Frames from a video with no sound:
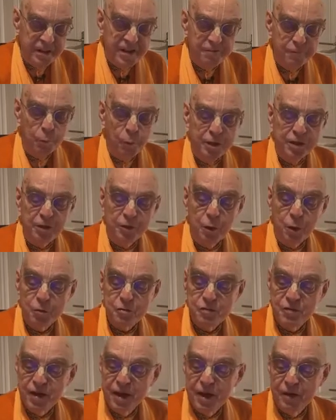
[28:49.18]
If one
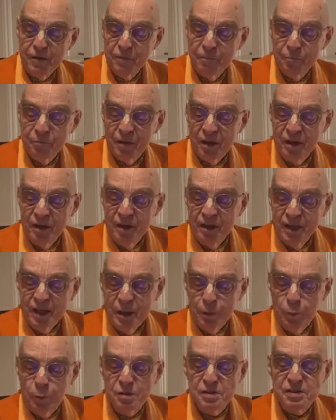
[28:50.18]
goes there,
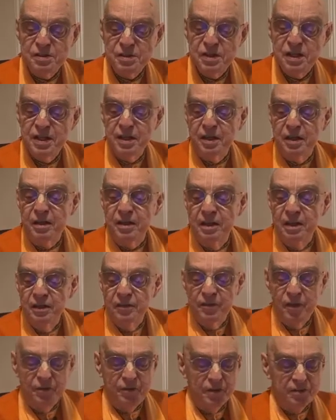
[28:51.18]
he will see
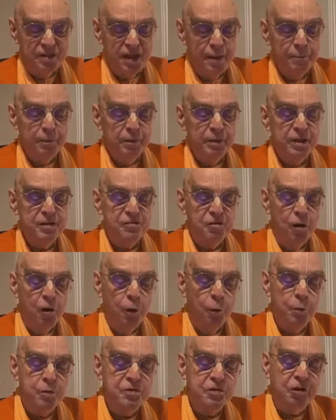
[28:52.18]
that the temple is
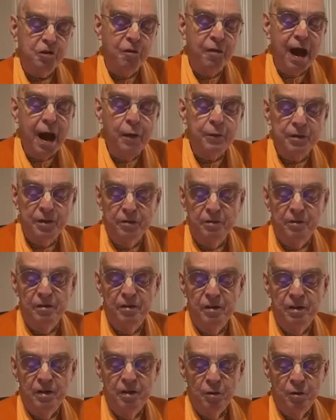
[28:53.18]
always crowded
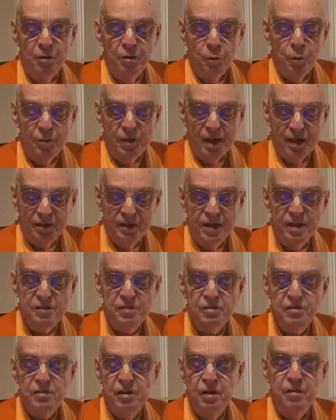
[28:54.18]
with at
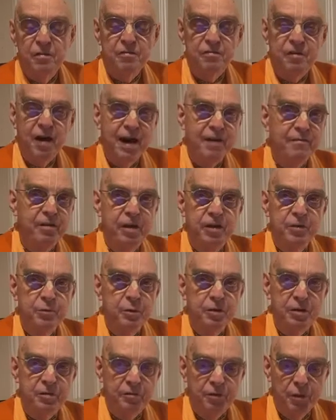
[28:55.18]
least
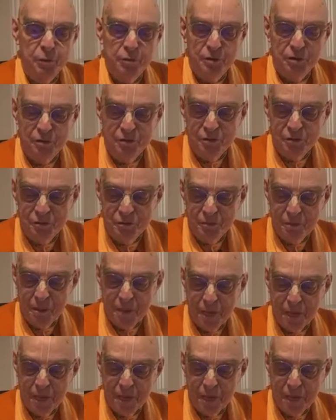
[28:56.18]
500 devotees.